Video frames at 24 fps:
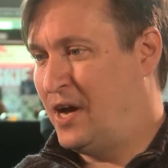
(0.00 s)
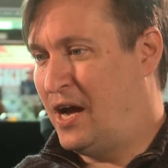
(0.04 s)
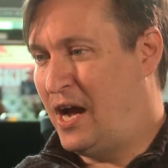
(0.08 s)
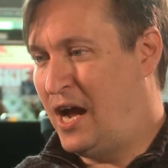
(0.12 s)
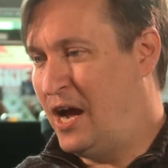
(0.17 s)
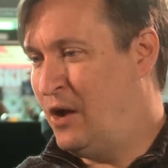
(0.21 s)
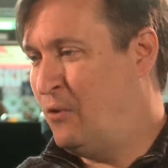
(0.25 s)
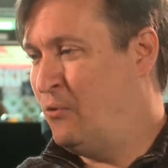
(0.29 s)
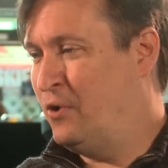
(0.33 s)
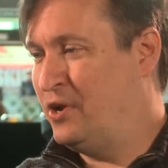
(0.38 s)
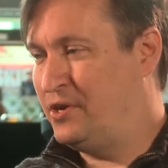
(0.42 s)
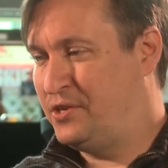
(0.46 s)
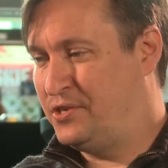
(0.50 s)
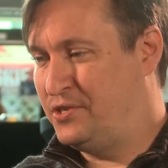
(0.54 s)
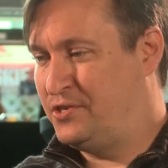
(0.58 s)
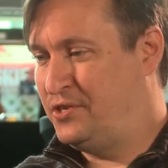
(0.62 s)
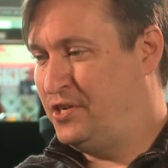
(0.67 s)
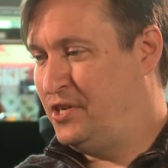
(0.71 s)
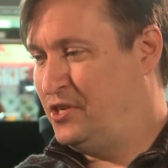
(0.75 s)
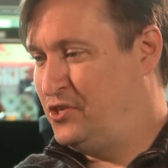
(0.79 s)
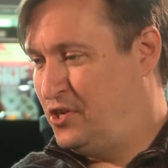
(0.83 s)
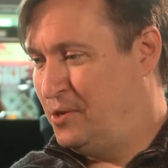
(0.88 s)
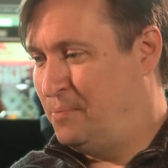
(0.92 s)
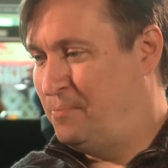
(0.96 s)
I went to
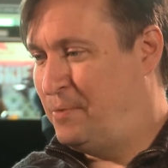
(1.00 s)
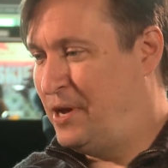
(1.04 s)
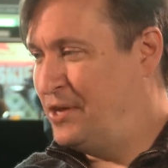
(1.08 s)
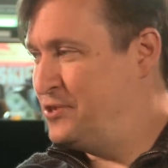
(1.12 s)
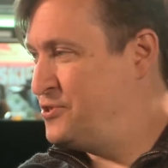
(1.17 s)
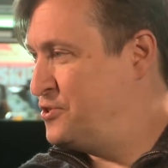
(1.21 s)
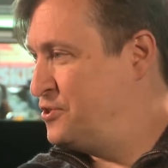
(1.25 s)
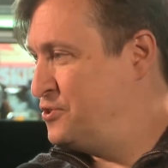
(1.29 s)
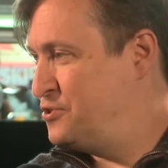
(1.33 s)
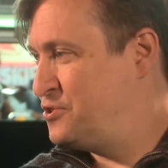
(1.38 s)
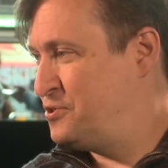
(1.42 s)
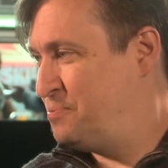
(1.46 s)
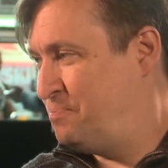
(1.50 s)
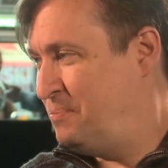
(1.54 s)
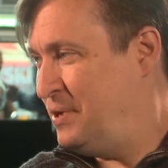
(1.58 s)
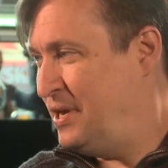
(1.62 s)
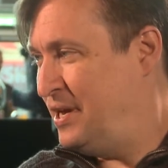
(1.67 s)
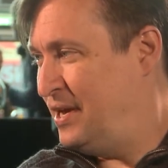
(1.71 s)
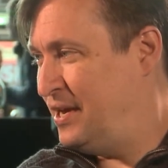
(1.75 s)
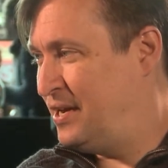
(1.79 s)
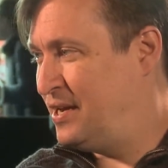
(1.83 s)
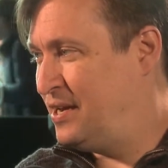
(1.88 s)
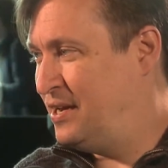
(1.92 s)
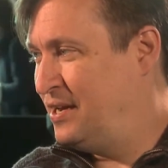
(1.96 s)
see Jim Benson
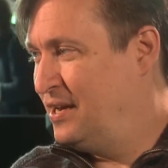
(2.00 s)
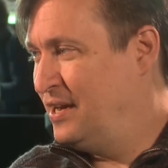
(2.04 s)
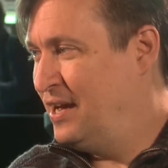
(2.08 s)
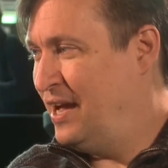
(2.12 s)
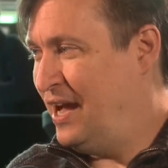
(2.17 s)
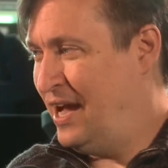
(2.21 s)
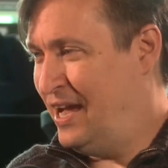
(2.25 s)
speak